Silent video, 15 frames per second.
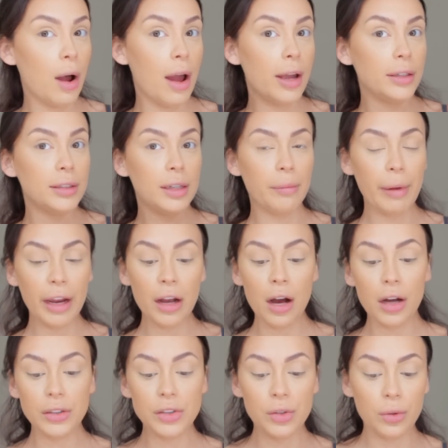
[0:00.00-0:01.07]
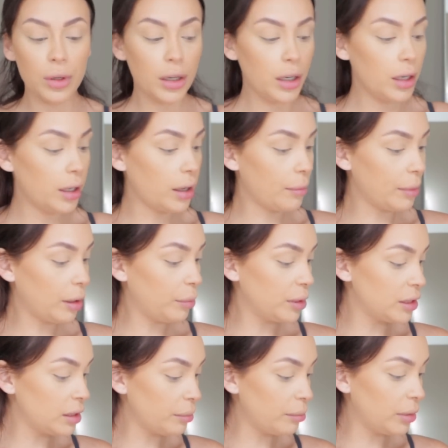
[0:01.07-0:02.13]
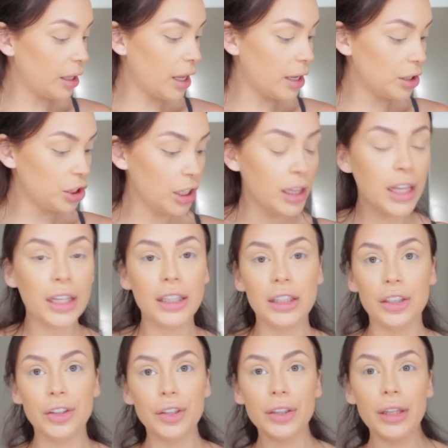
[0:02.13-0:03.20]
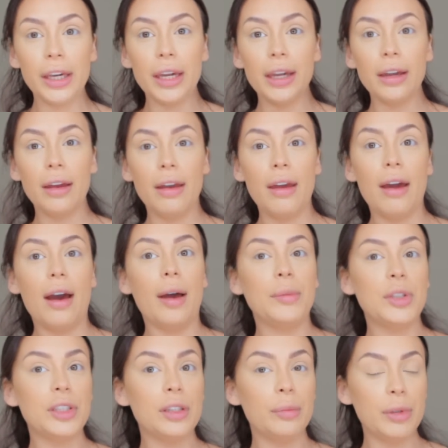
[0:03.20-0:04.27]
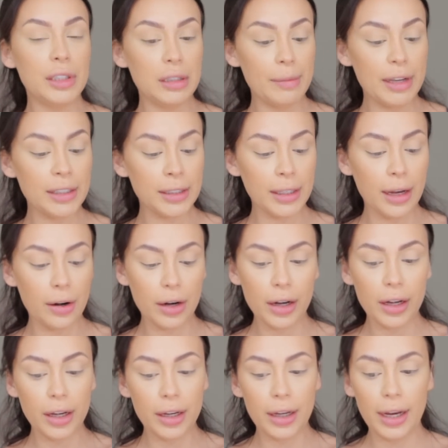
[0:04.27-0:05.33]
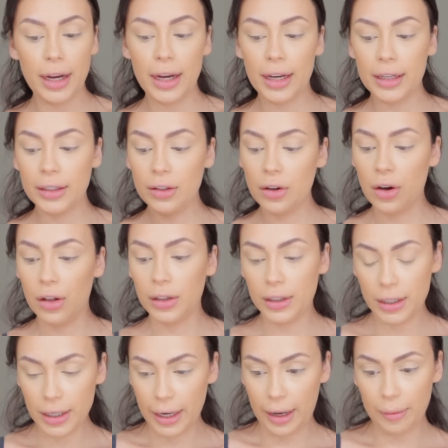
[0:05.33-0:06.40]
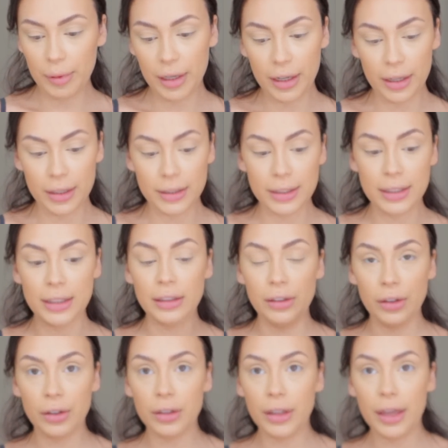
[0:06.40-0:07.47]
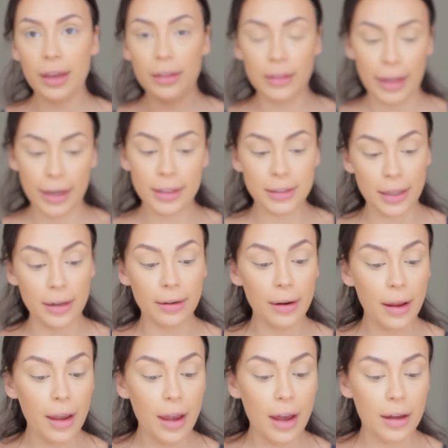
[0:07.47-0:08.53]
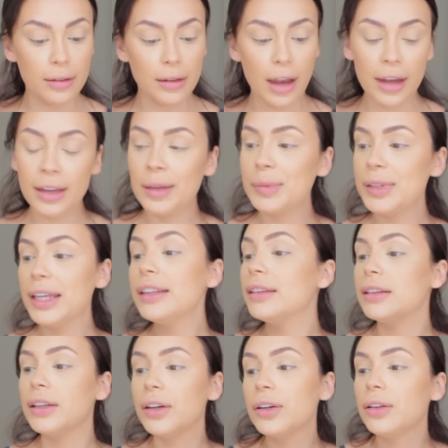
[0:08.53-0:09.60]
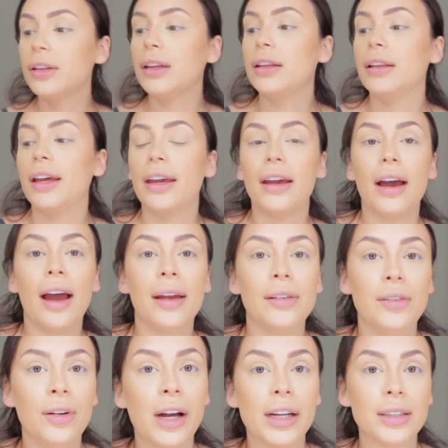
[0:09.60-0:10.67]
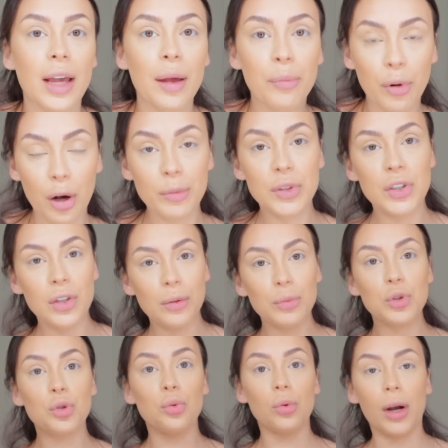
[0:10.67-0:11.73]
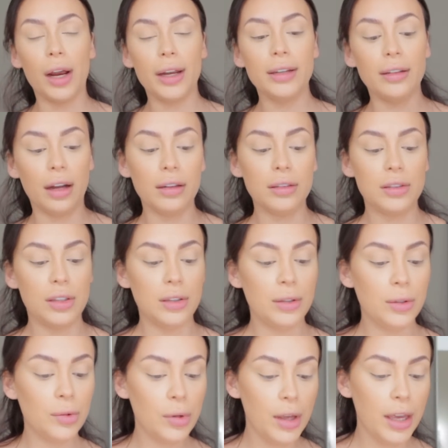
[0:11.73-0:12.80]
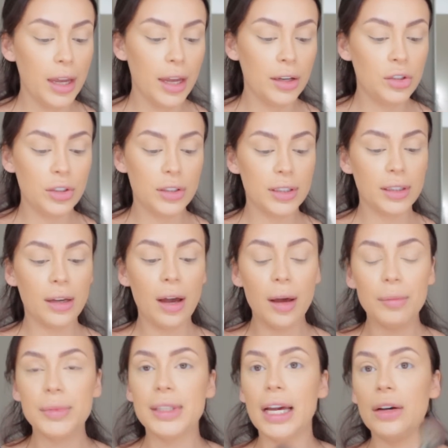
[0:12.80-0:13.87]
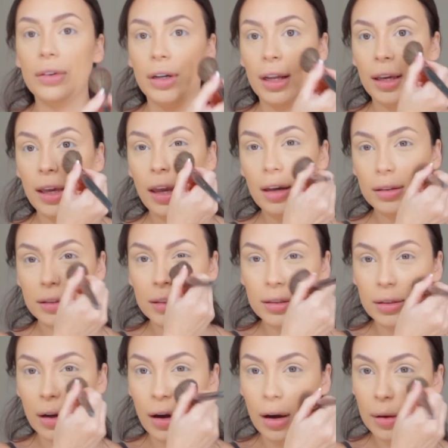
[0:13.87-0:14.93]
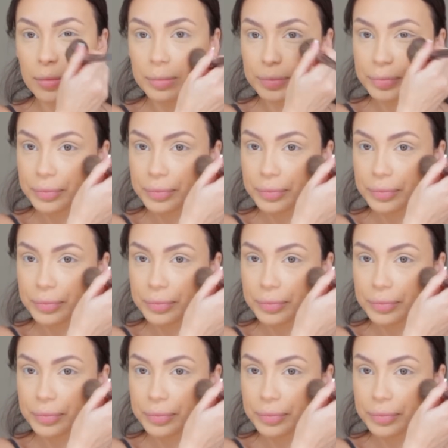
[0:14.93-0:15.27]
I did my contour. I'm gonna put some blush, and then literally I'm just gonna put some mascara and call it a day, because literally, like I said, I keep saying literally, like, you guys, I promise you I'm trying not to. It just comes out and I can't stop.